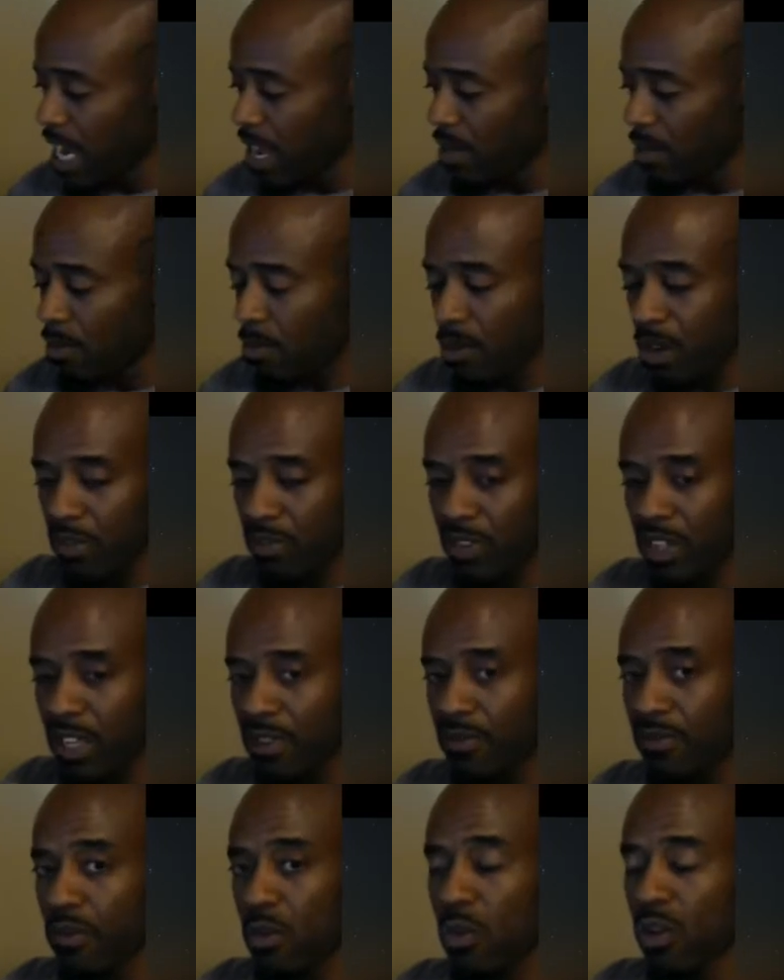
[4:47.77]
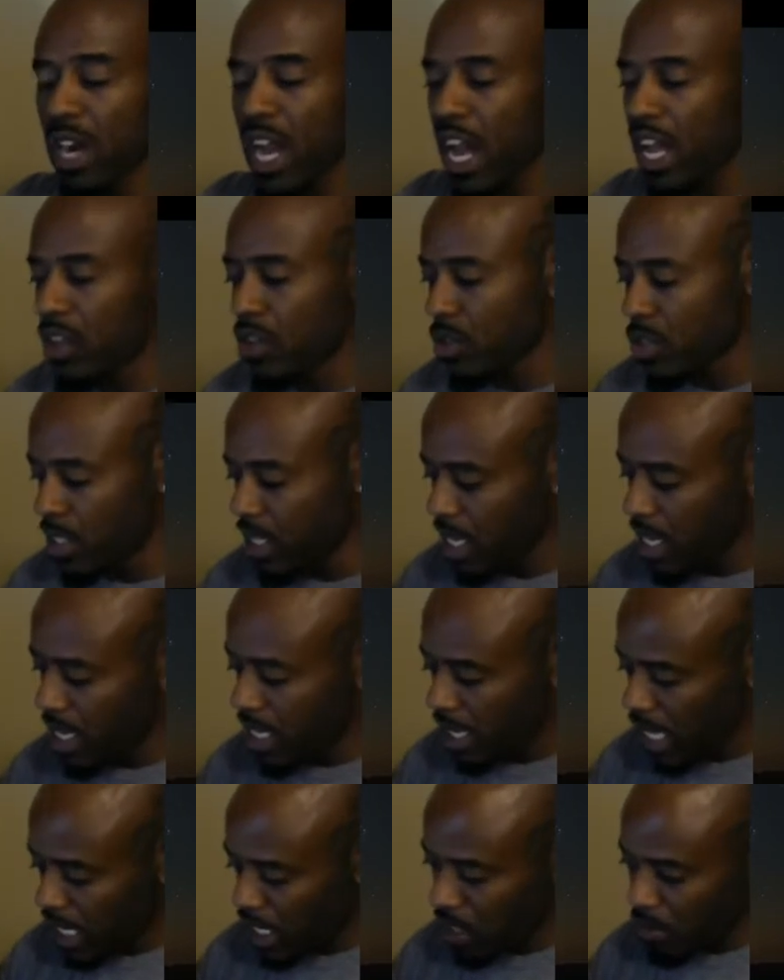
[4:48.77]
roughly $4
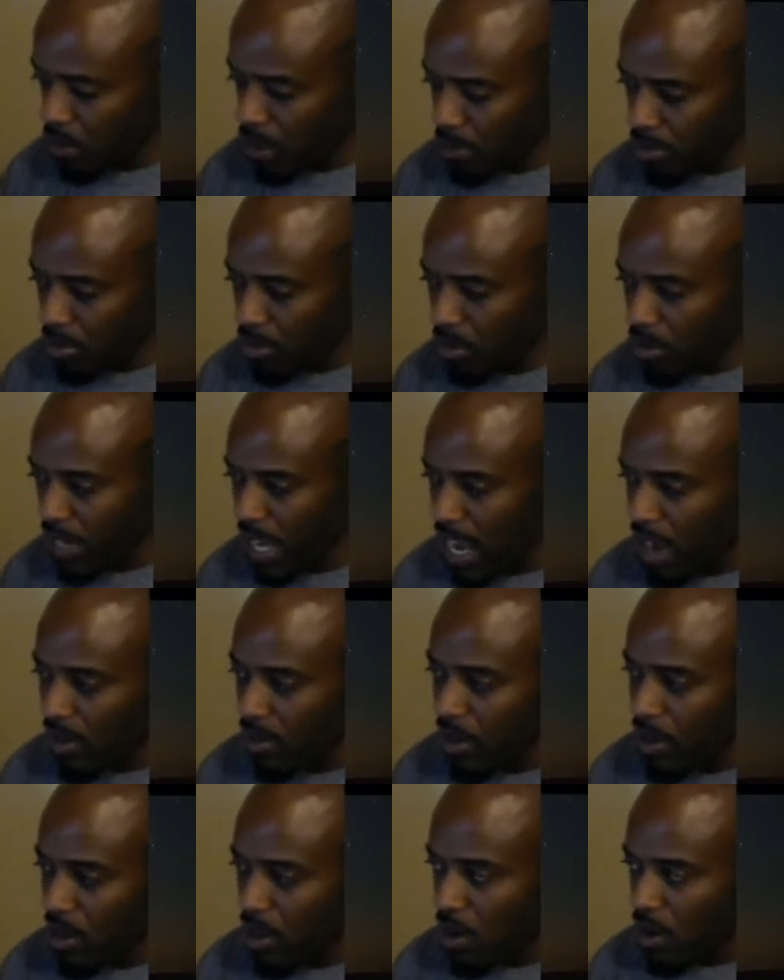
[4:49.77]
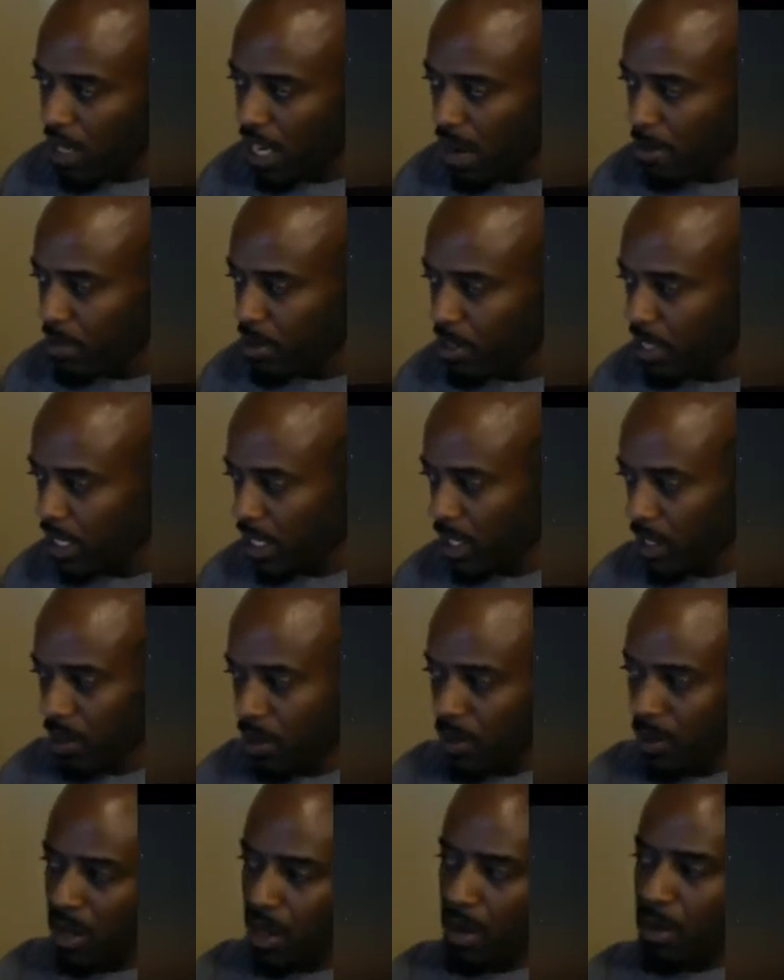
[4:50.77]
that you would have pulled out on that particular
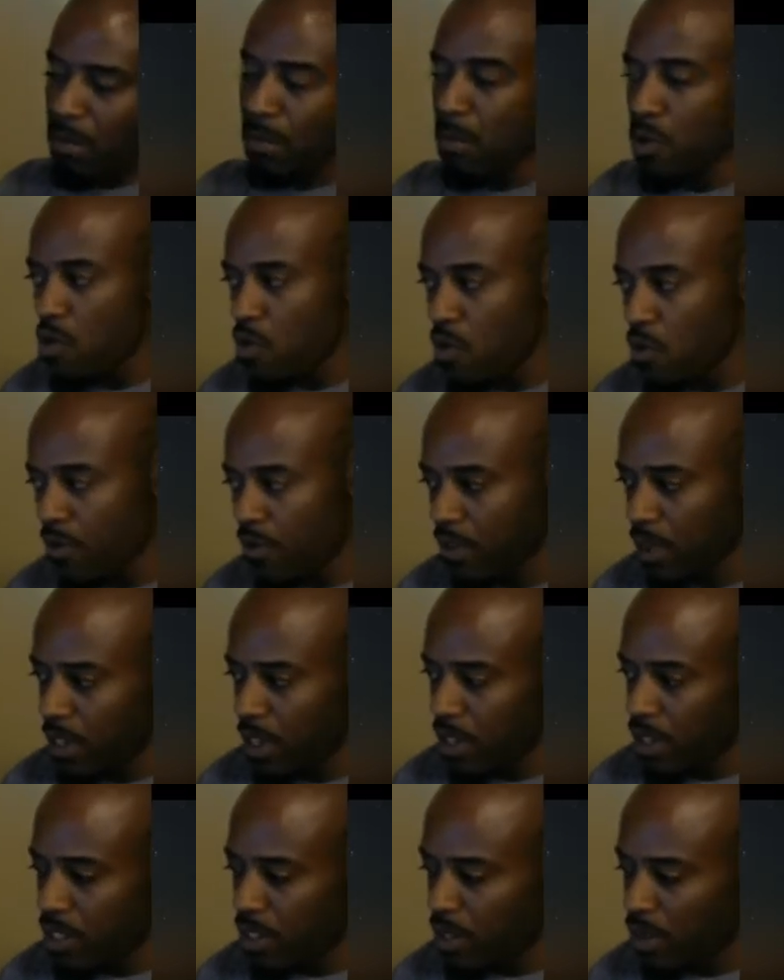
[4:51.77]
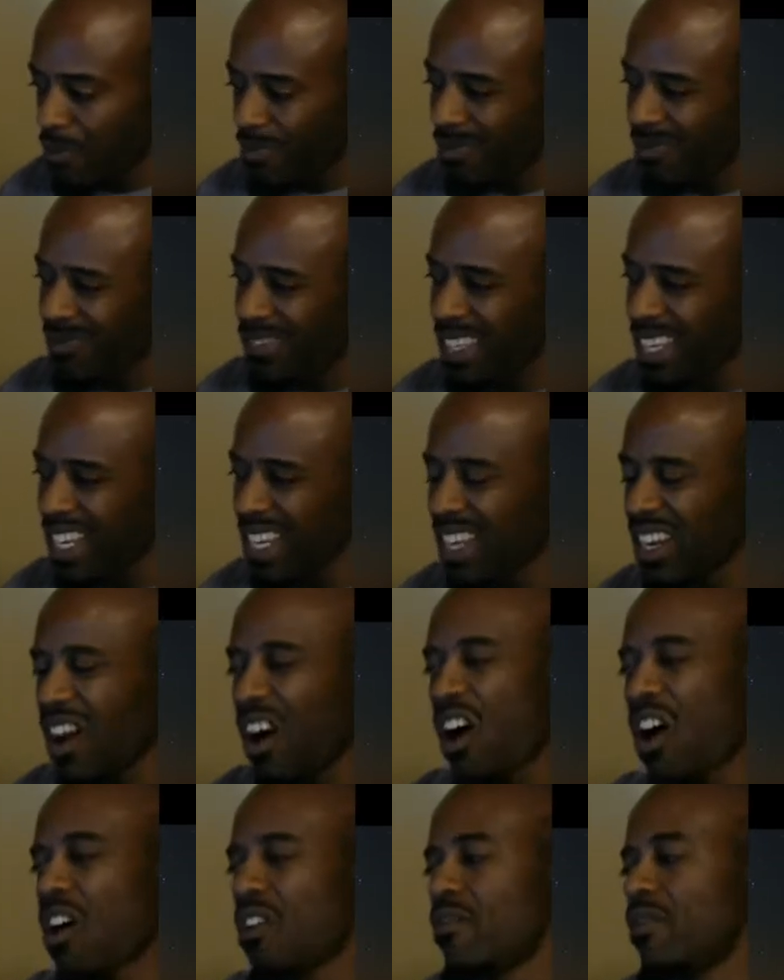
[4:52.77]
move. So it
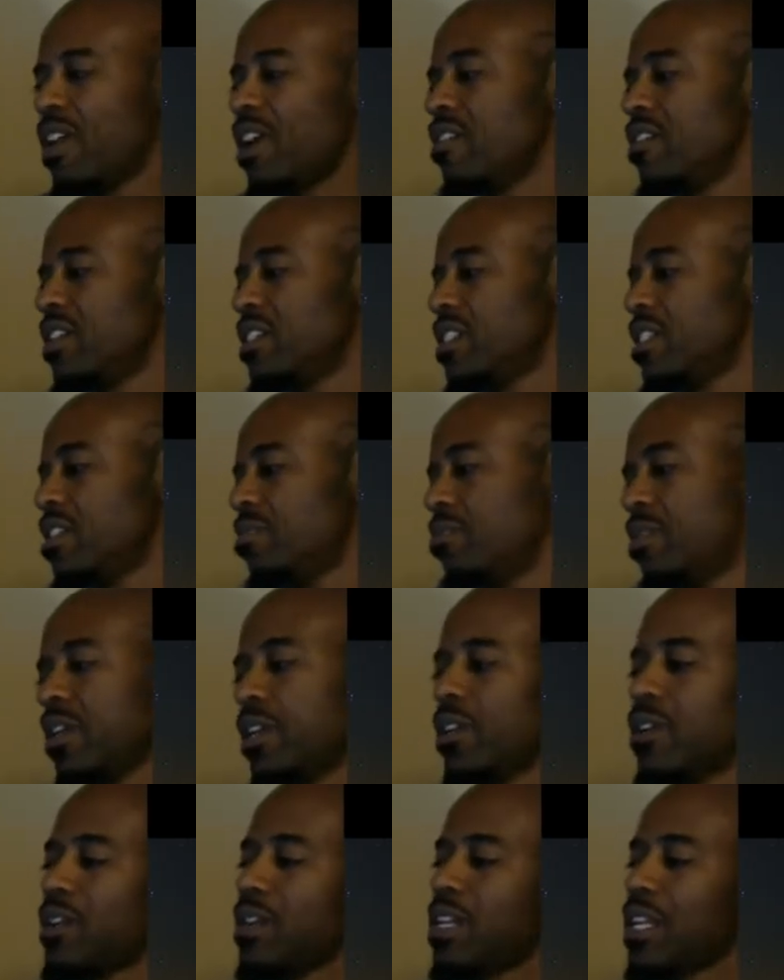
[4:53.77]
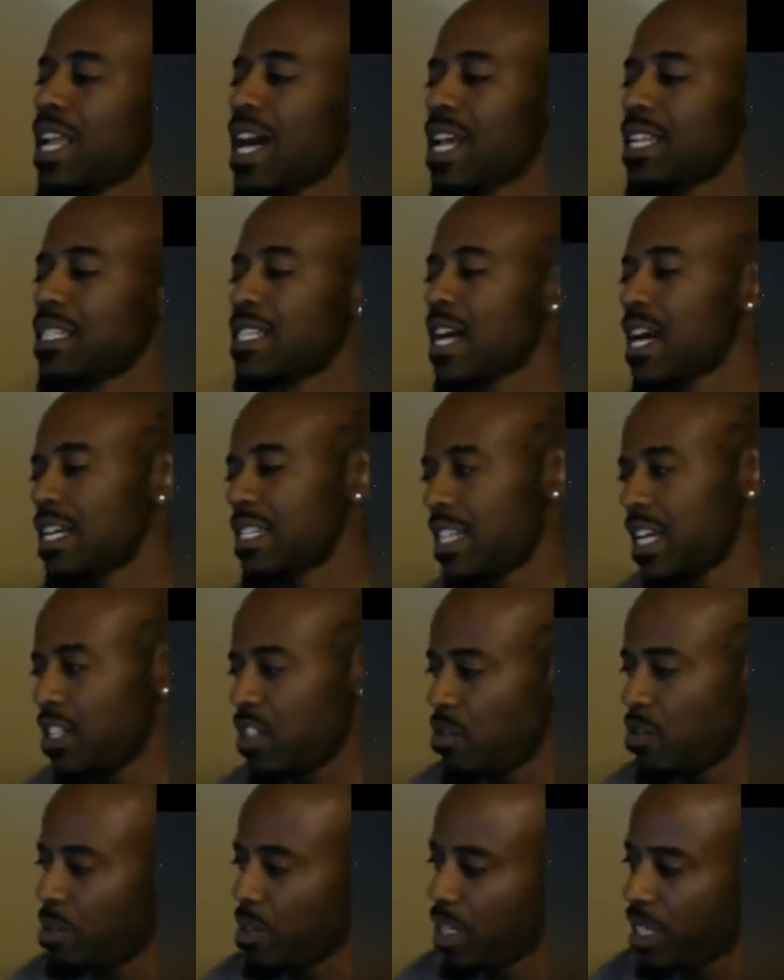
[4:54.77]
all varies just depending on the lot size that you
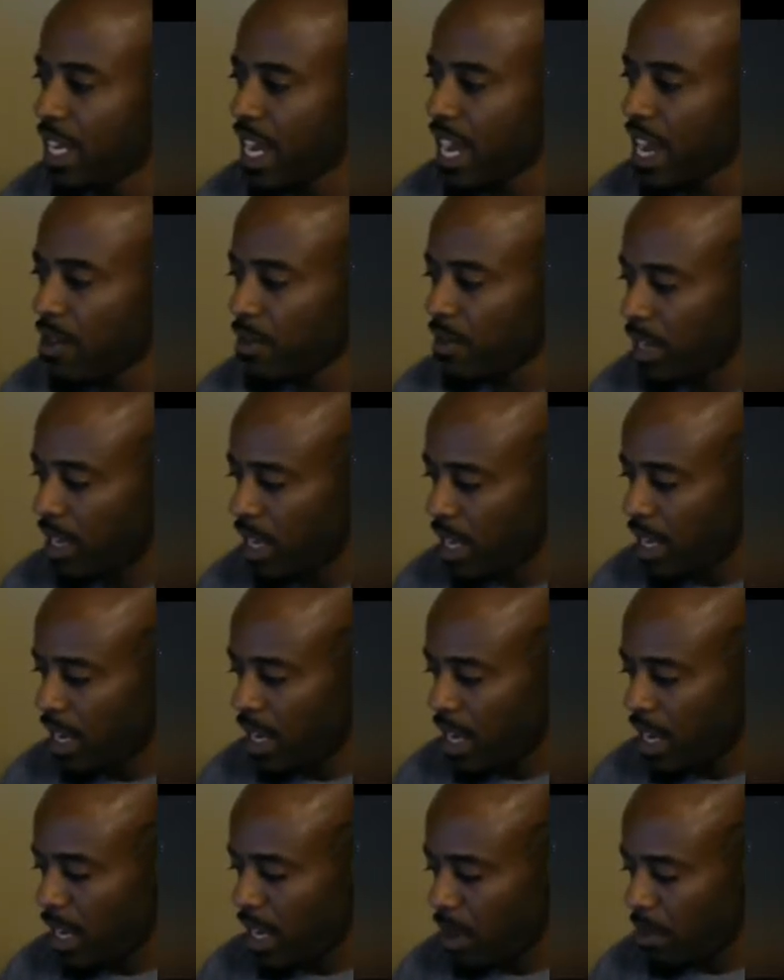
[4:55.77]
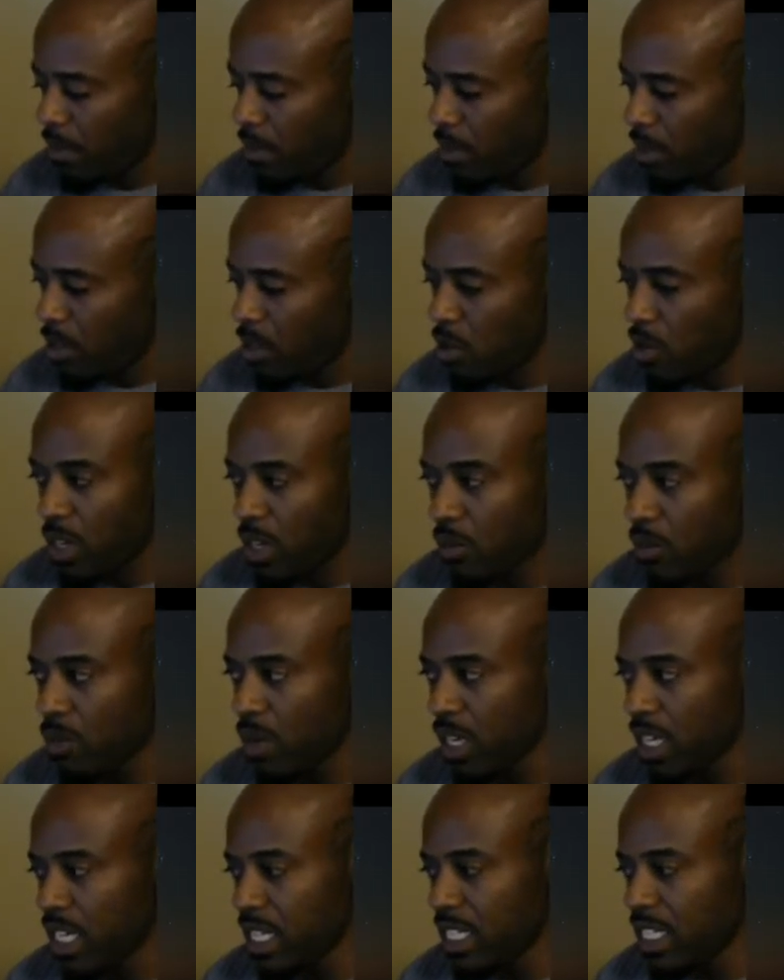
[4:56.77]
put down. You can
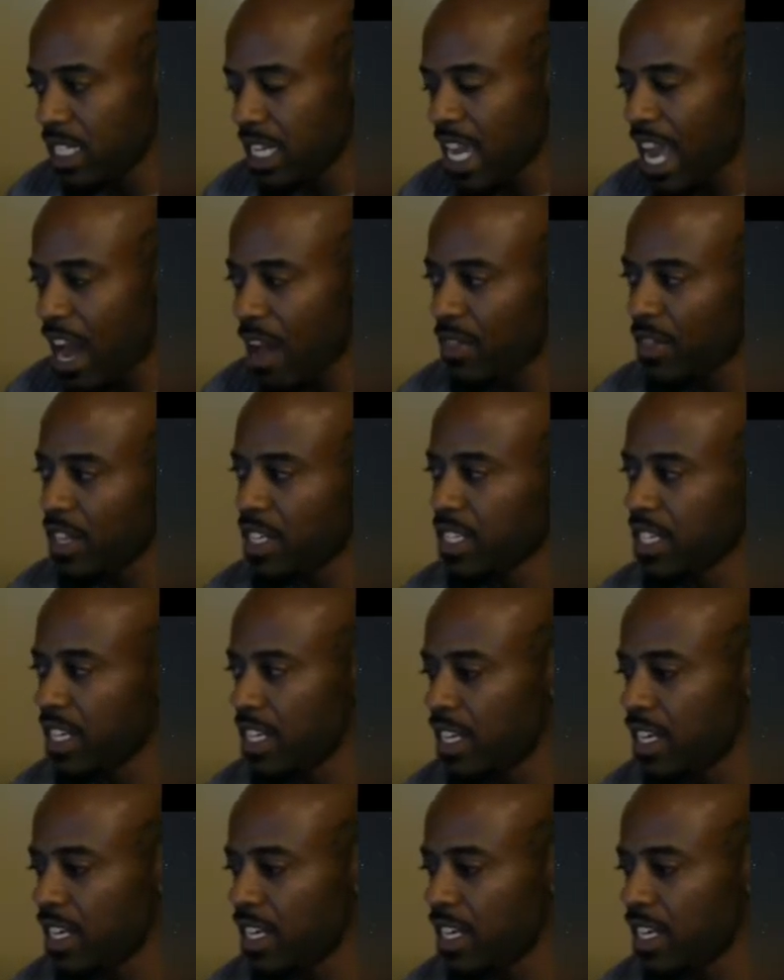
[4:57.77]
really see how this can